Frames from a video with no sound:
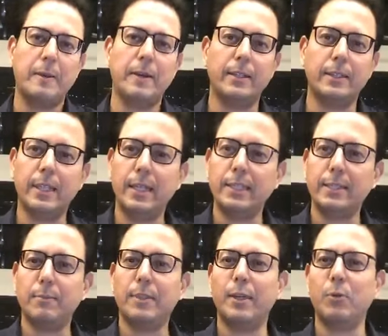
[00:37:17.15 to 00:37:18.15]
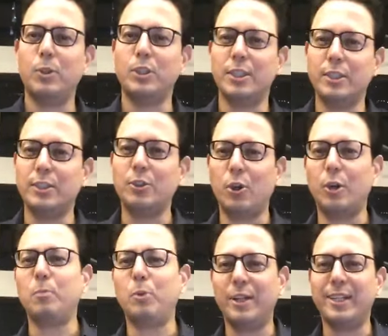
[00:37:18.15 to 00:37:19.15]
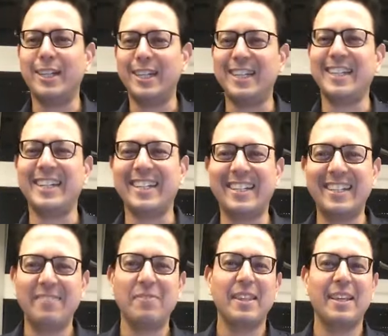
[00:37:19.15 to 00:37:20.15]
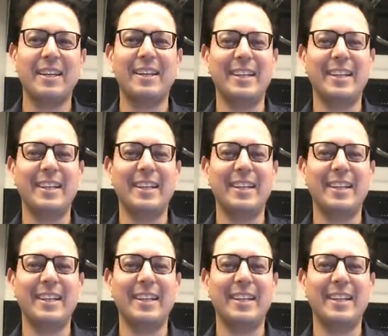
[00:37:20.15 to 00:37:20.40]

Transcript: uh, saying something which is not politically correct uh,